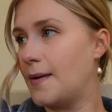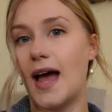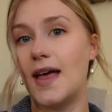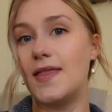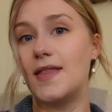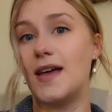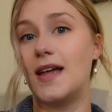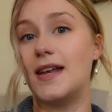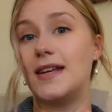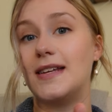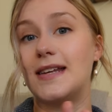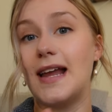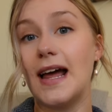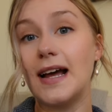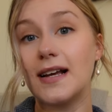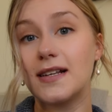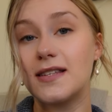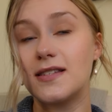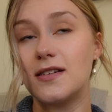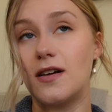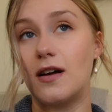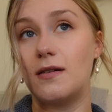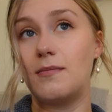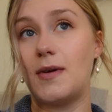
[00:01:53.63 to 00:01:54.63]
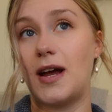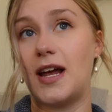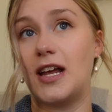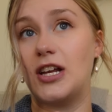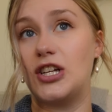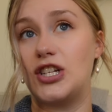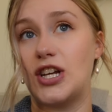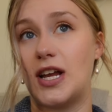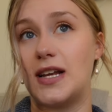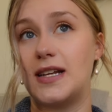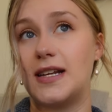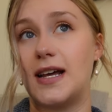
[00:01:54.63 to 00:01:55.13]
And then next on my
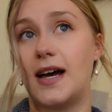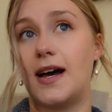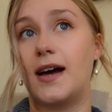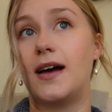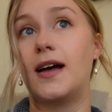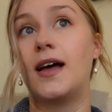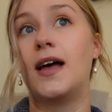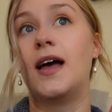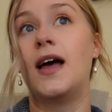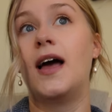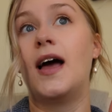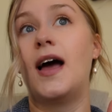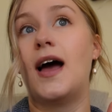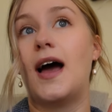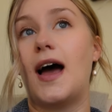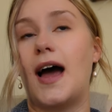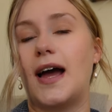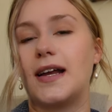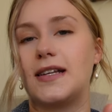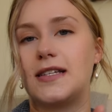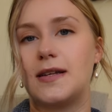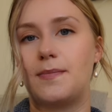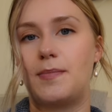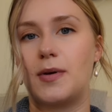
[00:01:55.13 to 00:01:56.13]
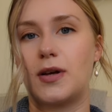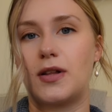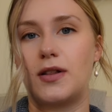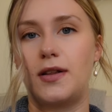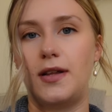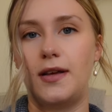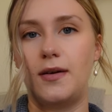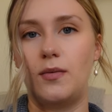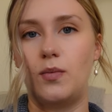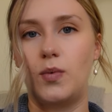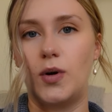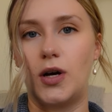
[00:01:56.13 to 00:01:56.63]
agenda, I
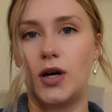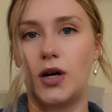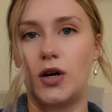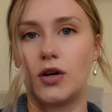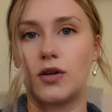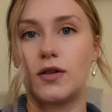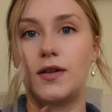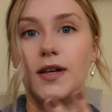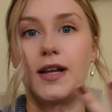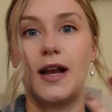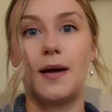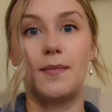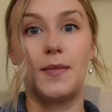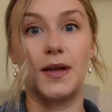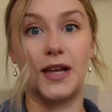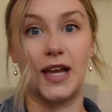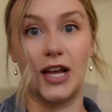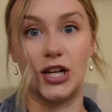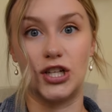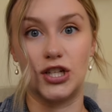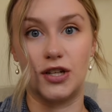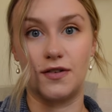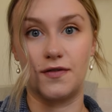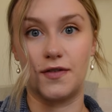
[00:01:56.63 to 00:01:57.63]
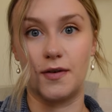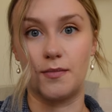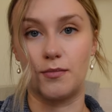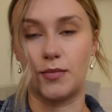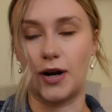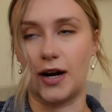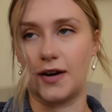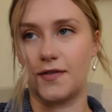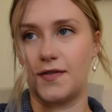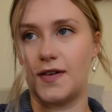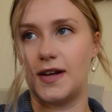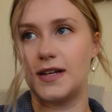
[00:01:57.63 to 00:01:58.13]
typically will clean up the kitchen from
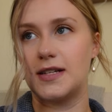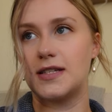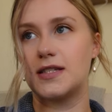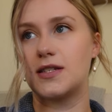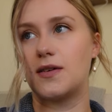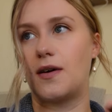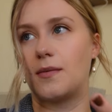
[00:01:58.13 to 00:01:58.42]
breakfast.